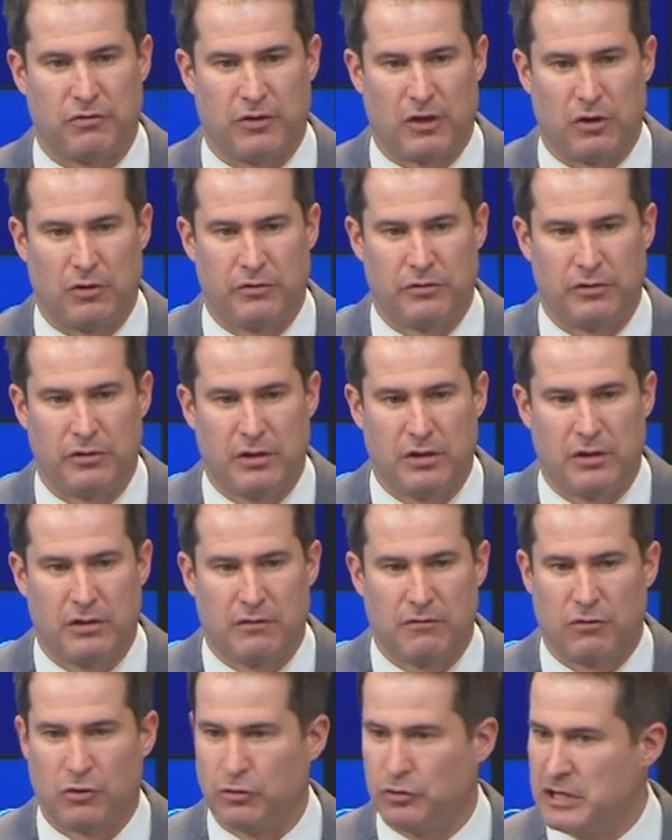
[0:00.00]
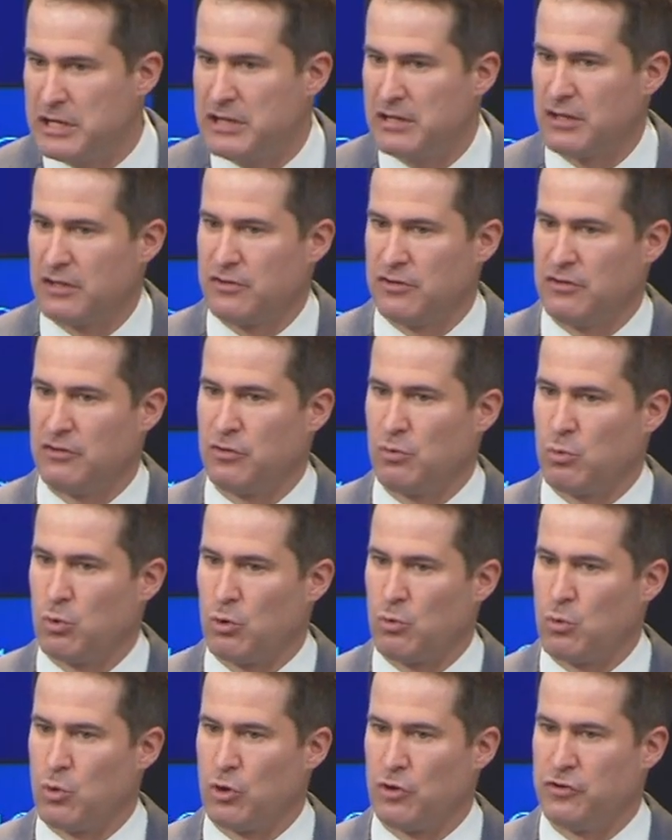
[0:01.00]
Roosevelt for leading us into
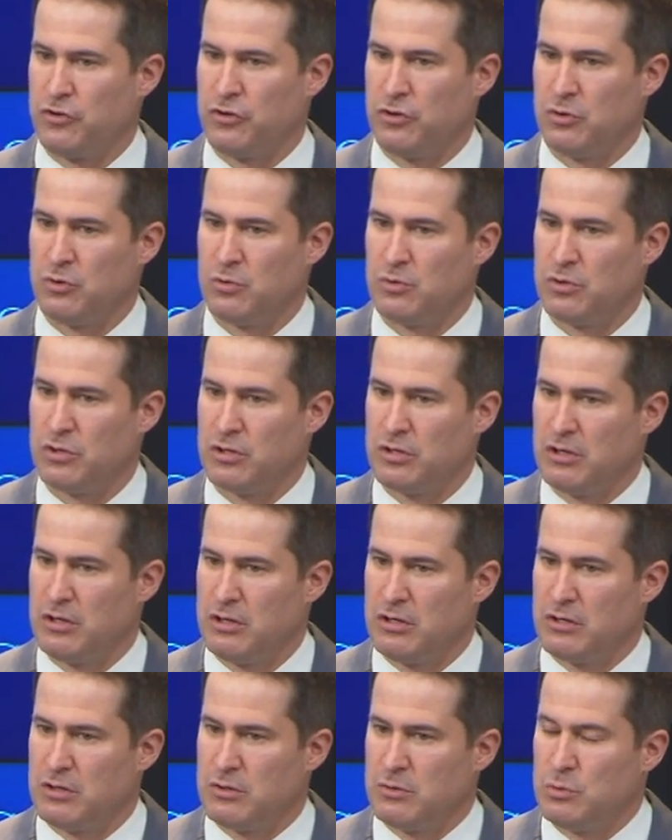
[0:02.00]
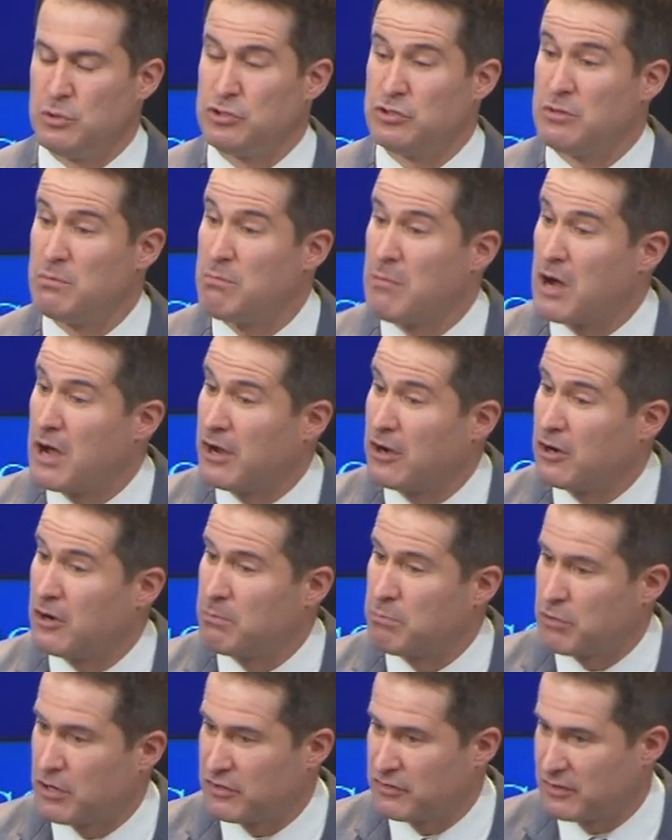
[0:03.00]
World War II, we should
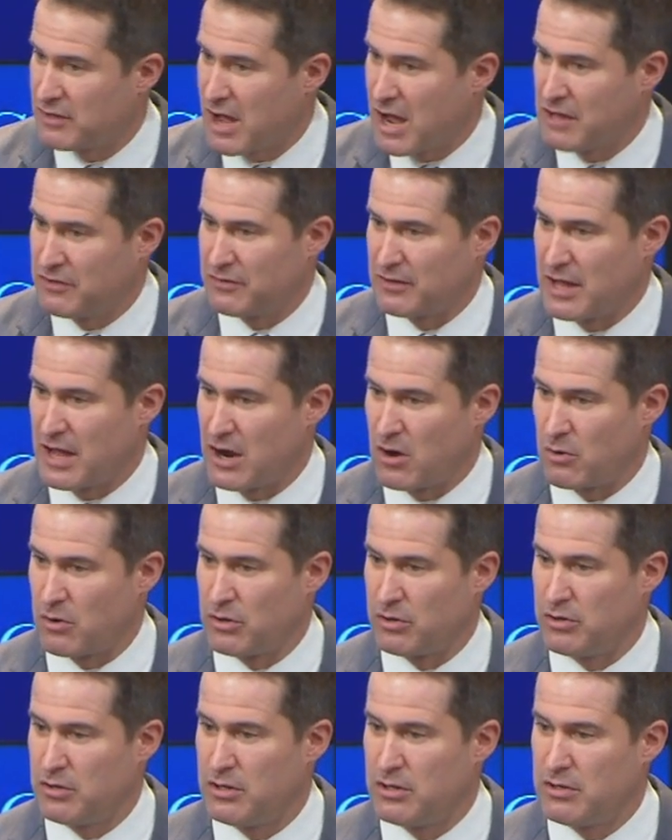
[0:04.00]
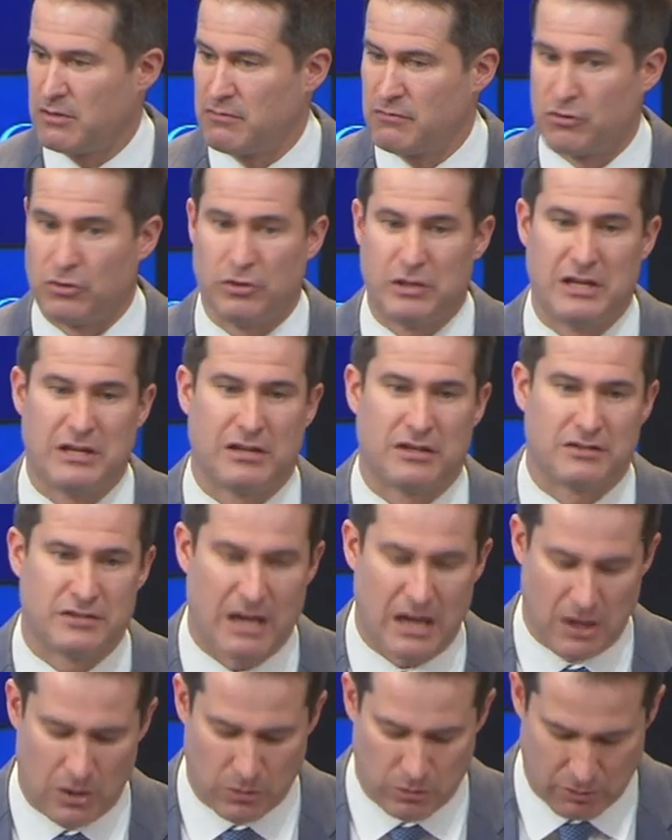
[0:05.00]
admire President Eisenhower for leading
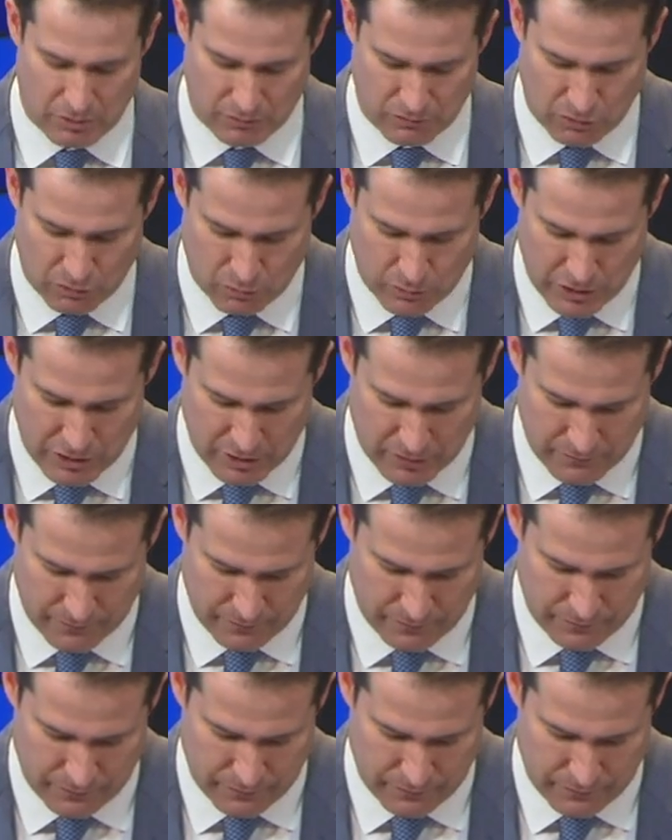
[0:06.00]
us out of Korea.